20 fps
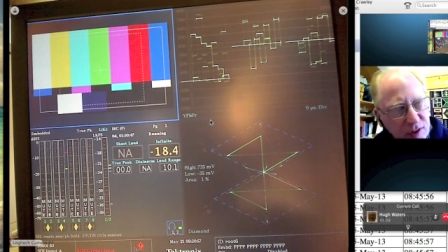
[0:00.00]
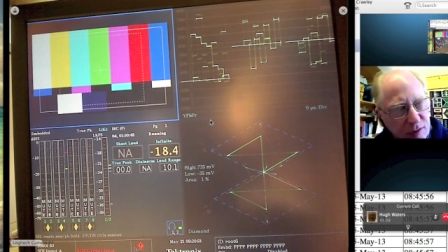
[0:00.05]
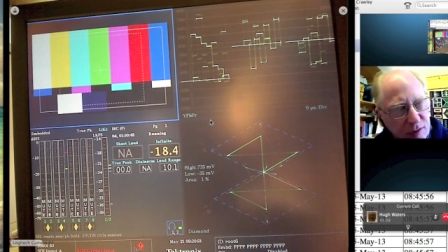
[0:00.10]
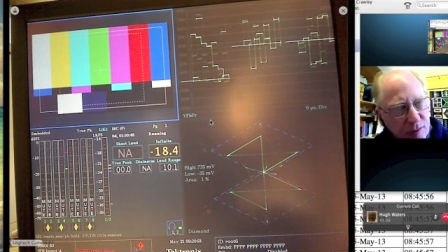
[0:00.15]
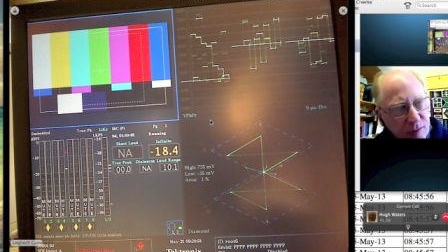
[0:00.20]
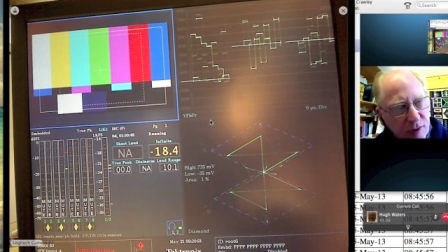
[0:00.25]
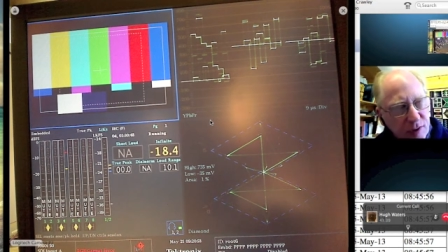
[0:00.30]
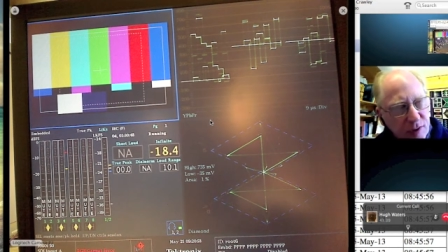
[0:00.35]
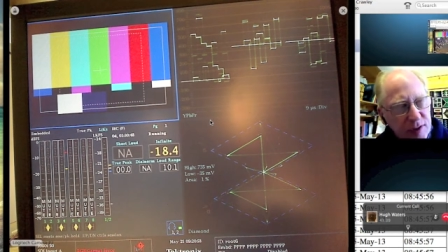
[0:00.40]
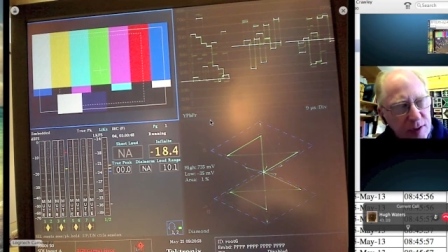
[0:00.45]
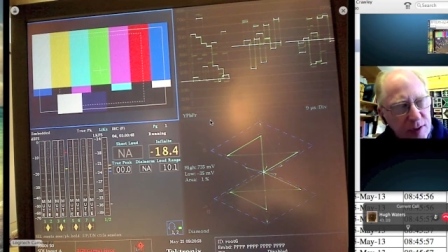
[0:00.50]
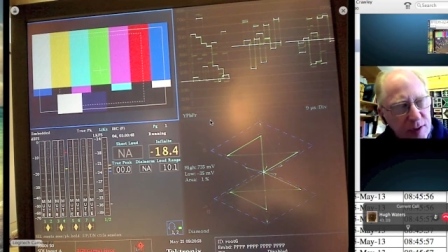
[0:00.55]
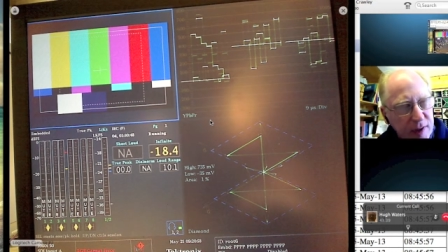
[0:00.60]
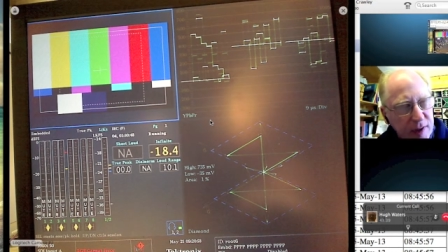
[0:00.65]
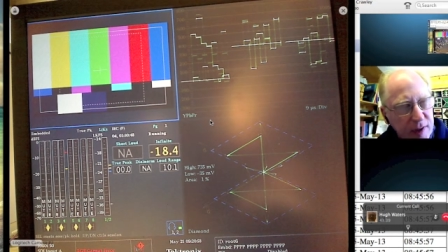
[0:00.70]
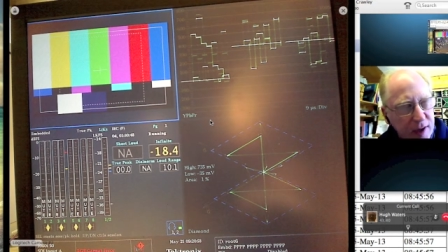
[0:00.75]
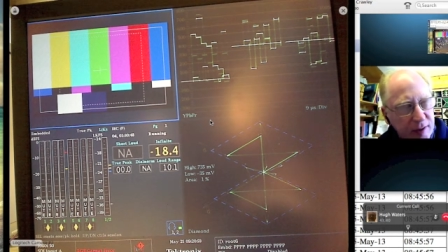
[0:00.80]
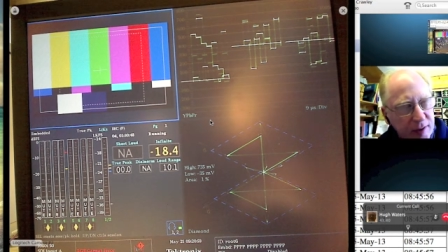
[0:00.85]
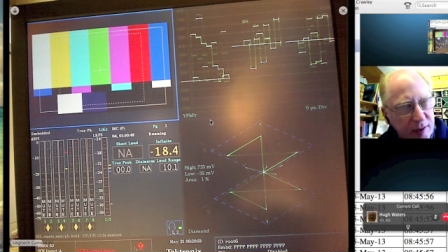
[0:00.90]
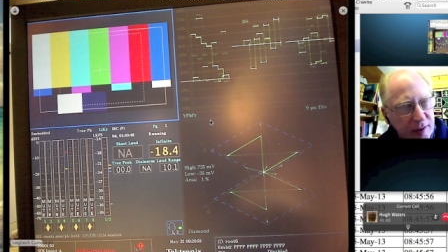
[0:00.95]
it was
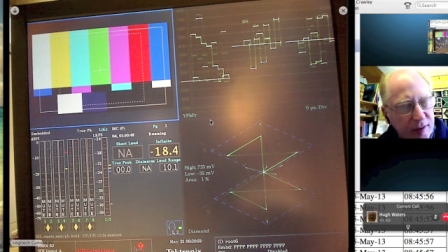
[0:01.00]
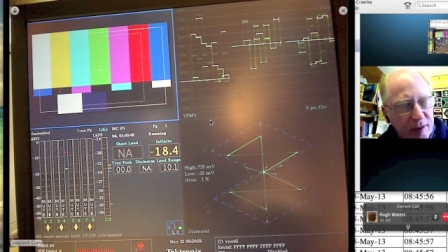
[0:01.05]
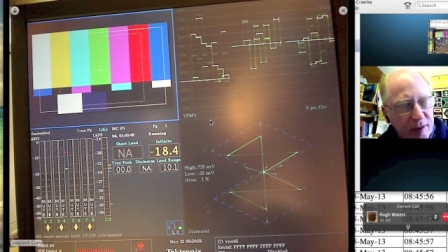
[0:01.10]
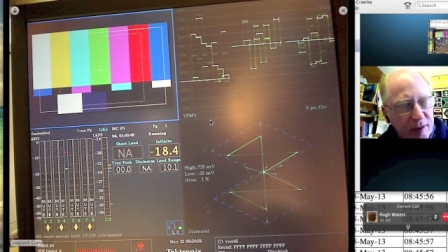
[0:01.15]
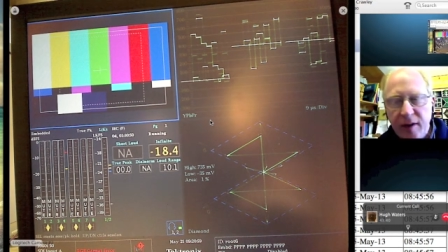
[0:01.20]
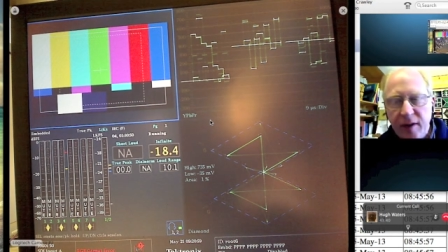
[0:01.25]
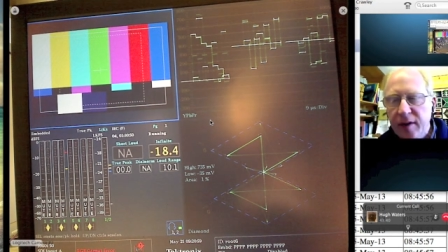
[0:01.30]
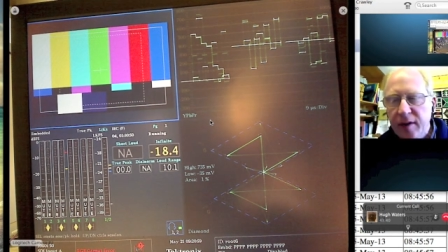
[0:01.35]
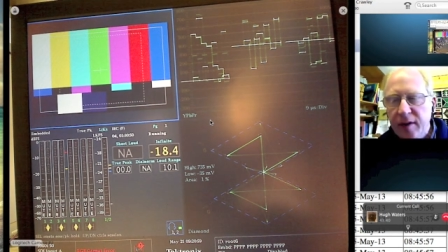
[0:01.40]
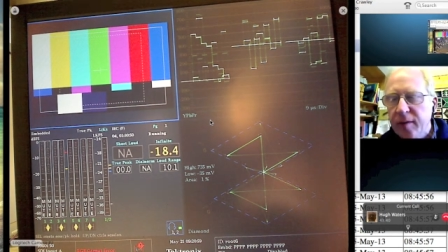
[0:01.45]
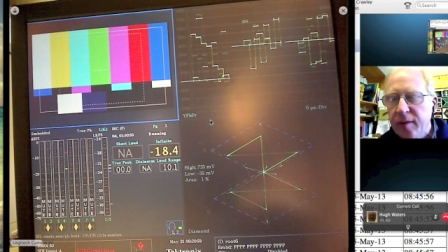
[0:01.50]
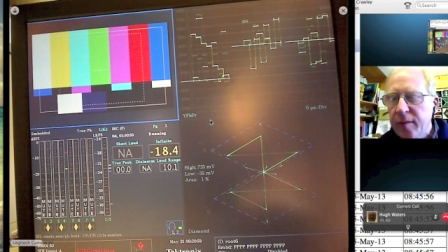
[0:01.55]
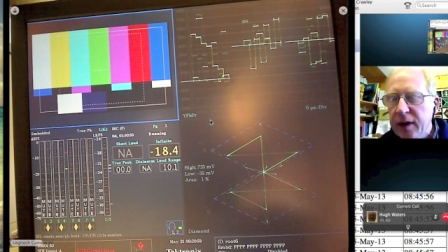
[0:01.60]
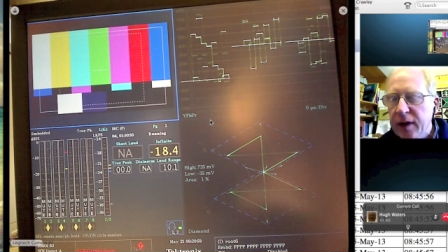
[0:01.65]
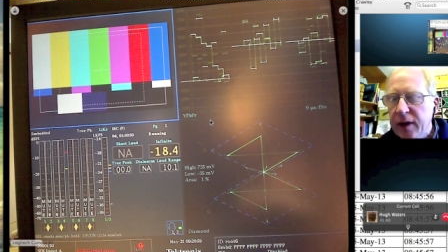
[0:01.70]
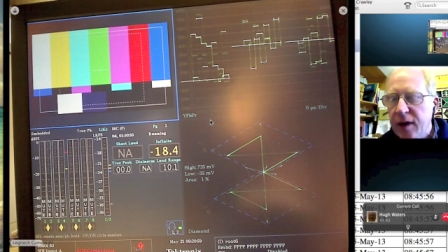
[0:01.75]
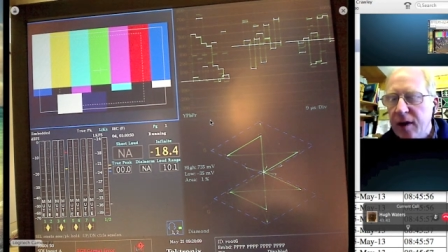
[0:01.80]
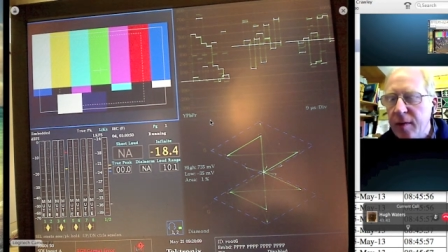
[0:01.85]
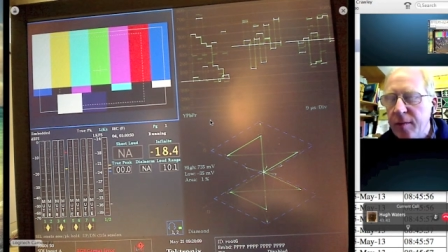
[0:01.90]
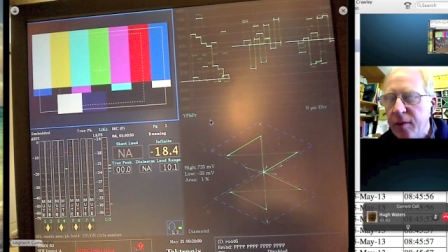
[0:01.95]
something to do with
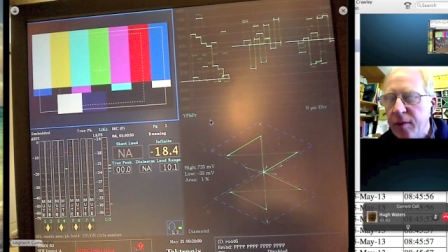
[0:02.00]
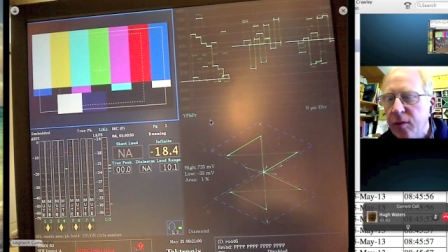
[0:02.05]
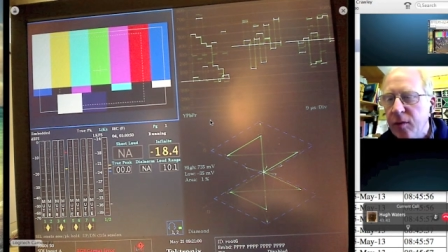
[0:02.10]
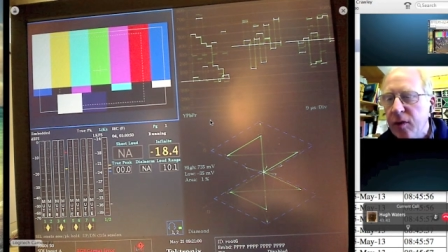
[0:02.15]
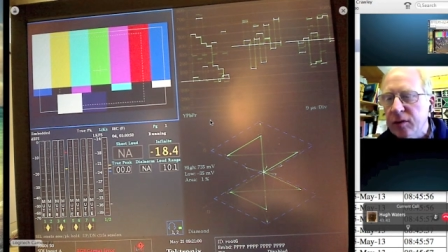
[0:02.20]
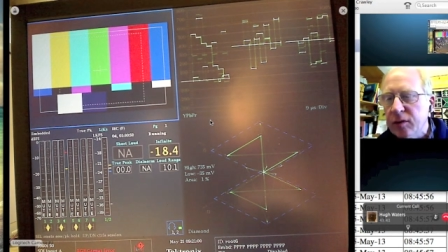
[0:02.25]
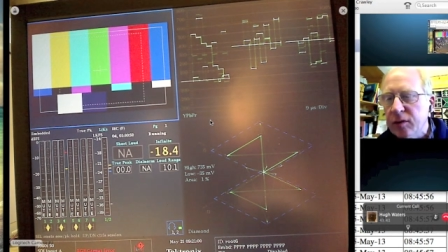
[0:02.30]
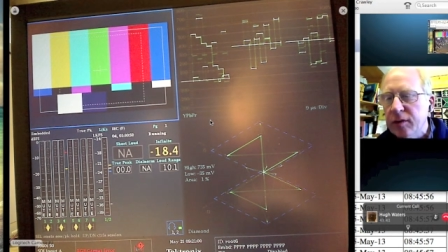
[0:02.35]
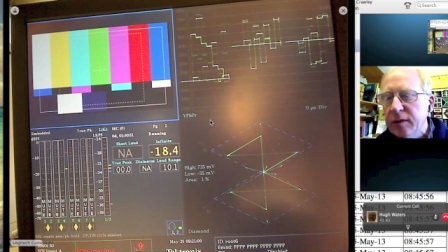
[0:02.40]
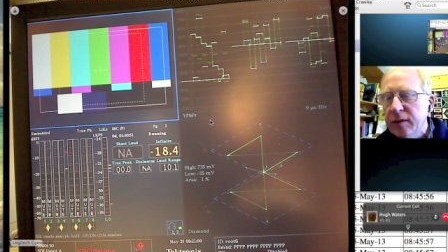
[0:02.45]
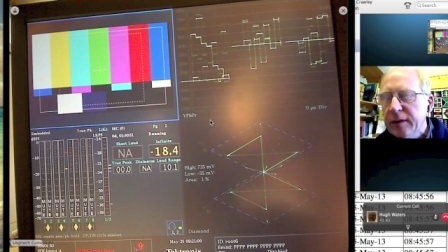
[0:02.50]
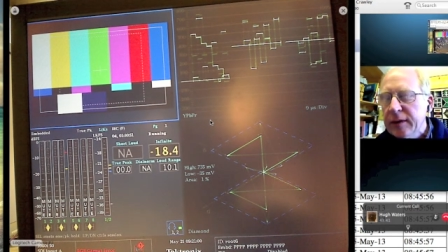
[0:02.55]
subcarrier, I think,